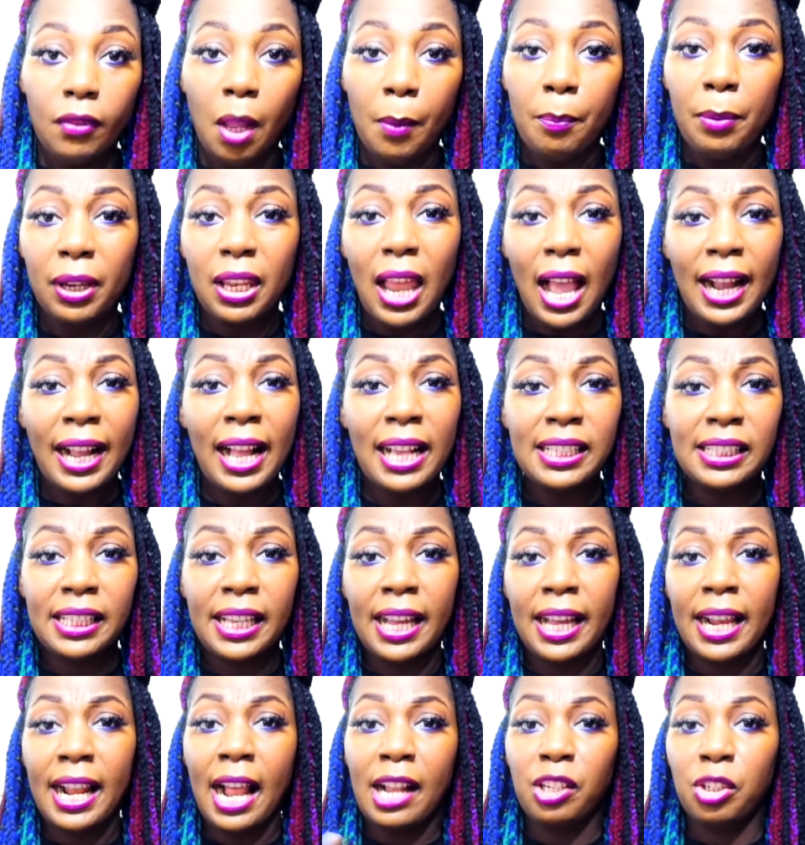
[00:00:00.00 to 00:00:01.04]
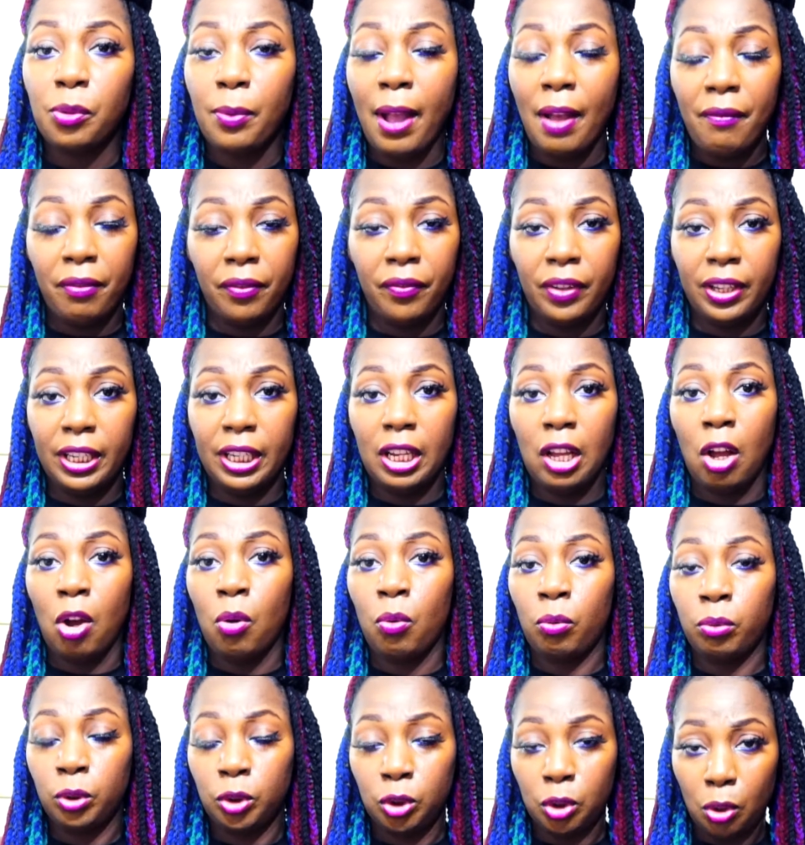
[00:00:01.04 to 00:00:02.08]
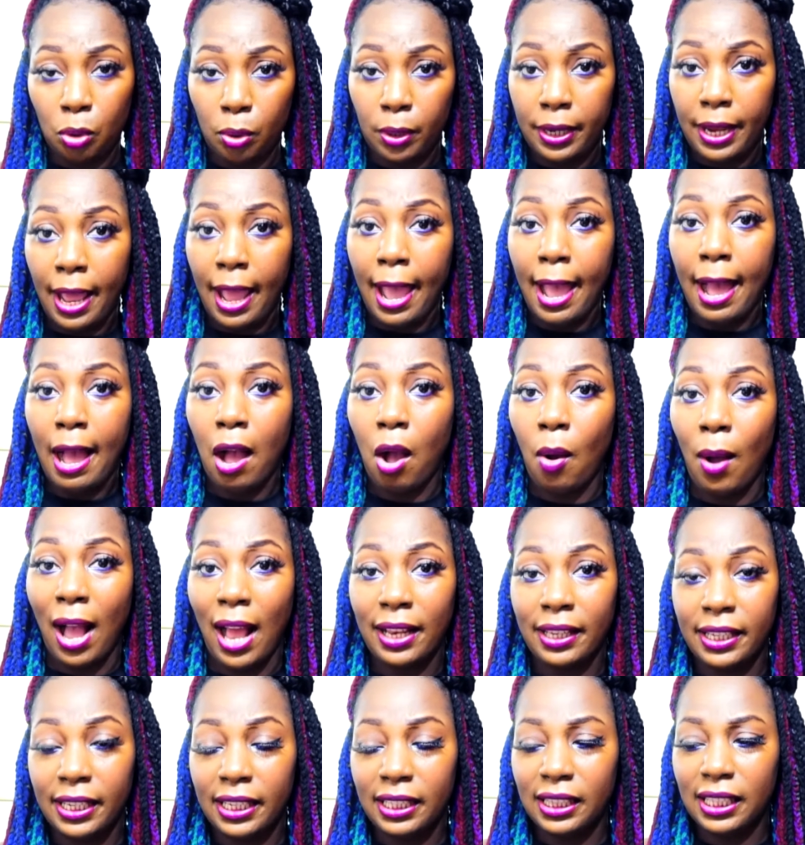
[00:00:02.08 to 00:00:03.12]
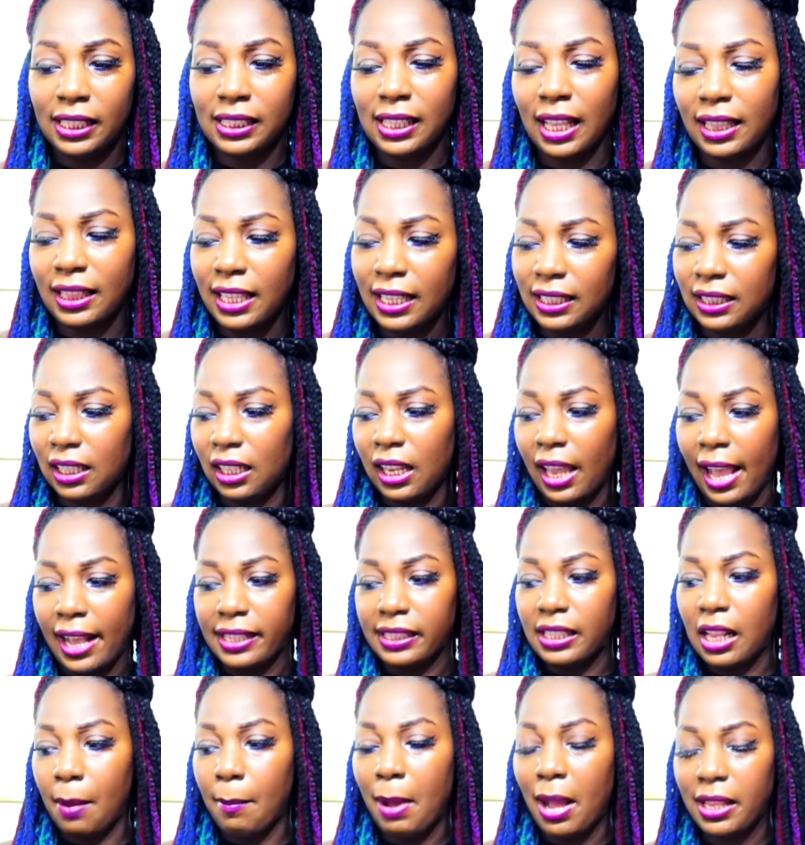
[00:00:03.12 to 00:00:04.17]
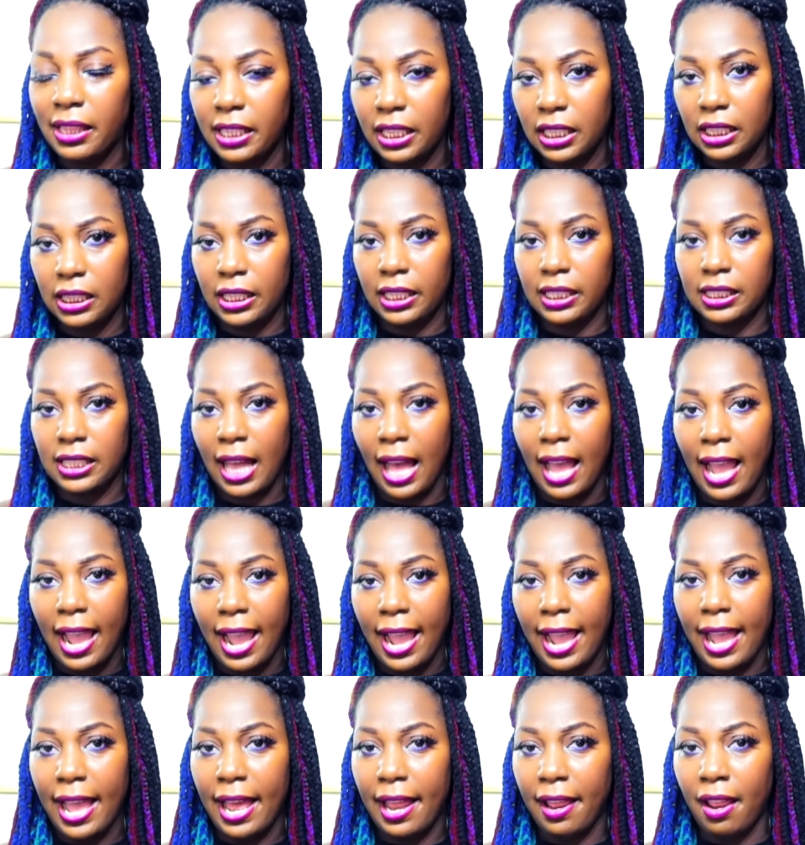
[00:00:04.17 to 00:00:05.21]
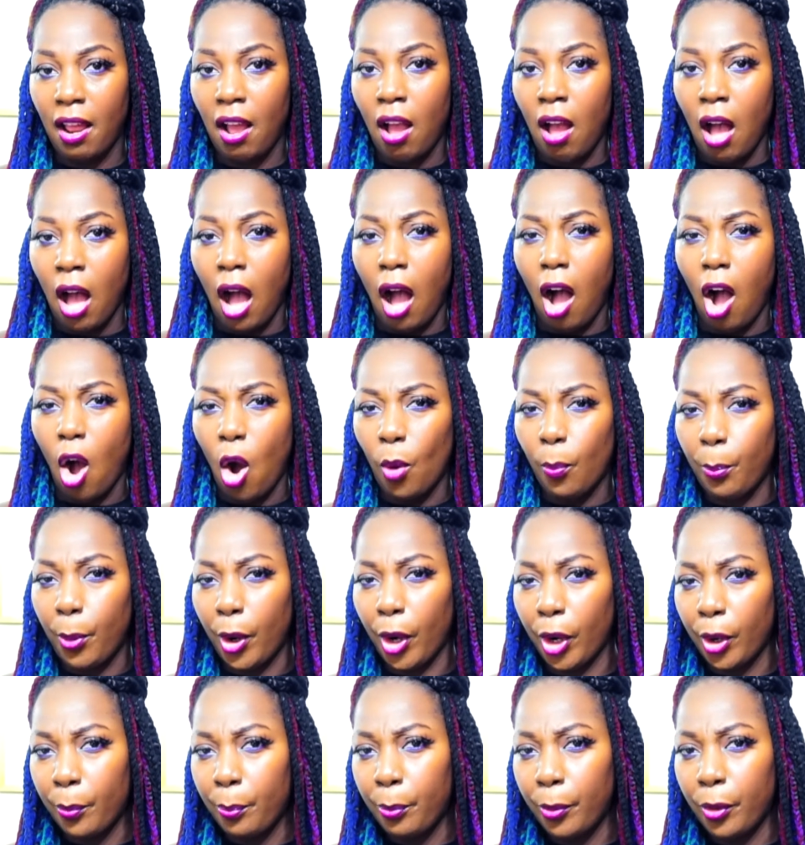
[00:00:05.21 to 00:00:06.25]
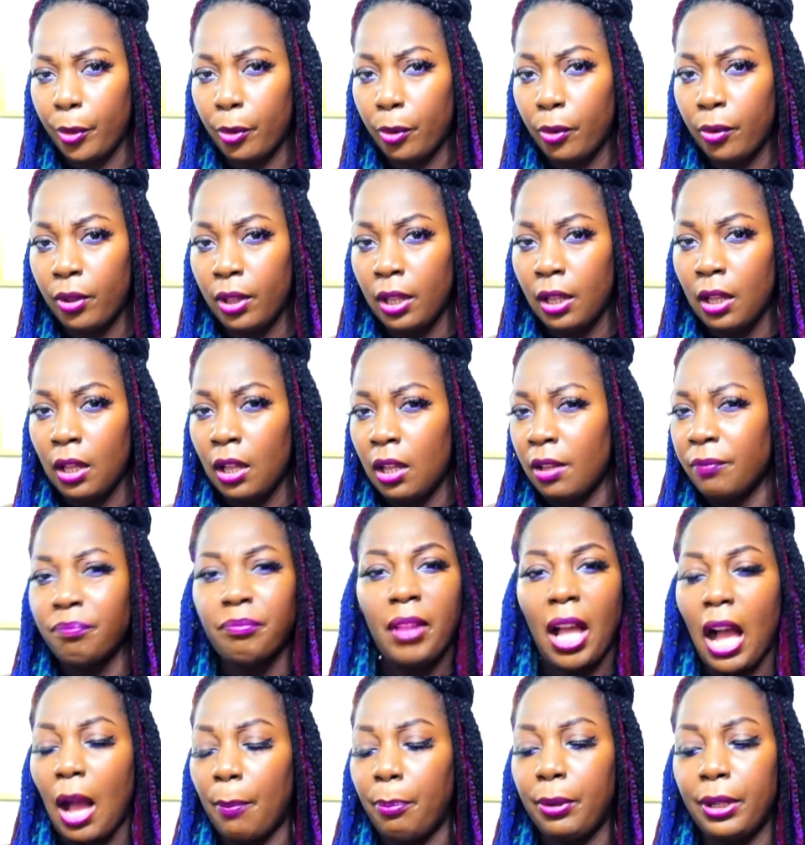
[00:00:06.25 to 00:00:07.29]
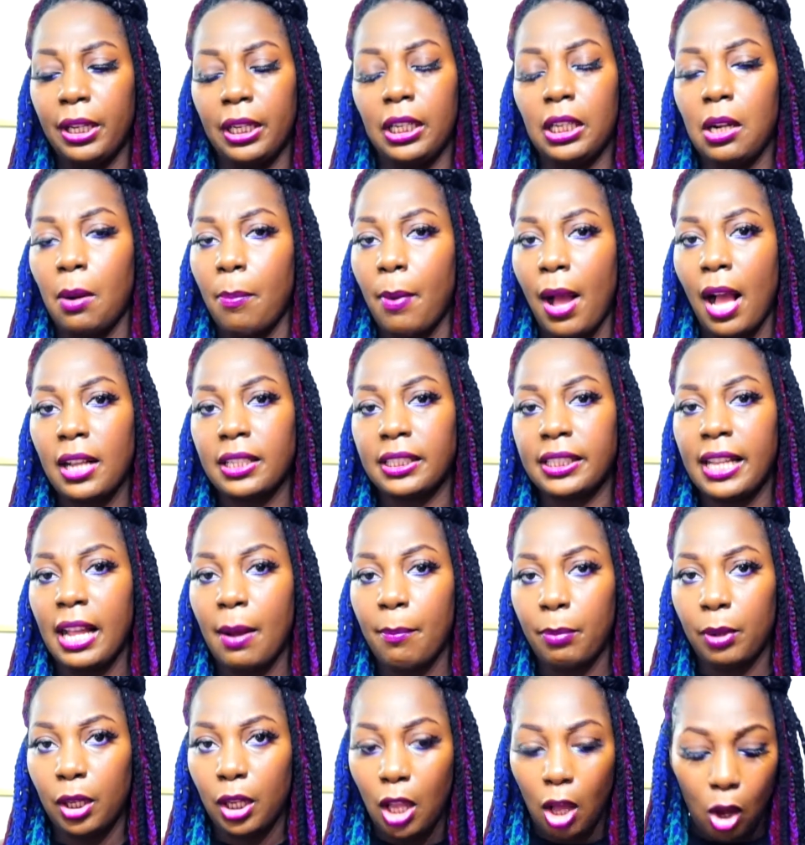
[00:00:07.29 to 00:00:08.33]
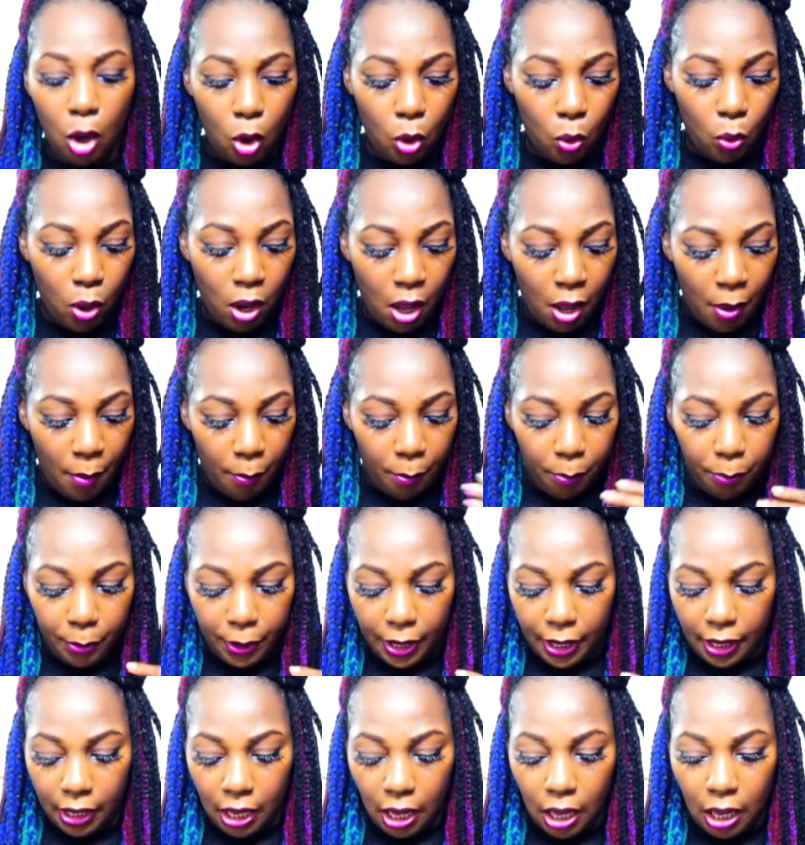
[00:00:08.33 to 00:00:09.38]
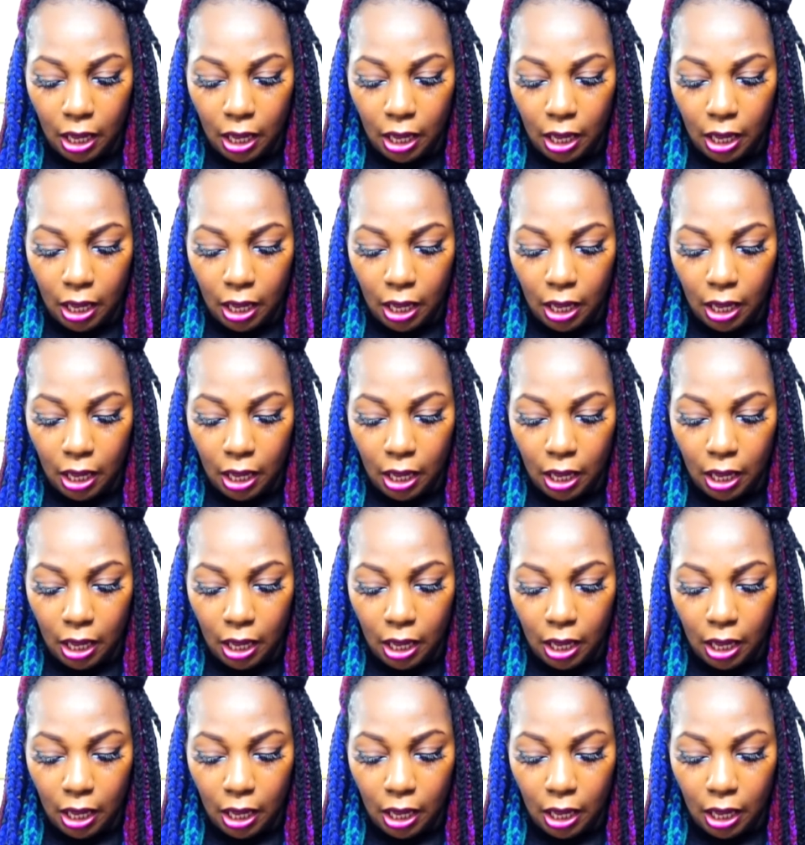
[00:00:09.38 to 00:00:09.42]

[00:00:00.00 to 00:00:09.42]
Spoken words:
But like I said, I do have a video showing how I did this. I think the last time I did this, I had all purple. I'll put it in the box down below. But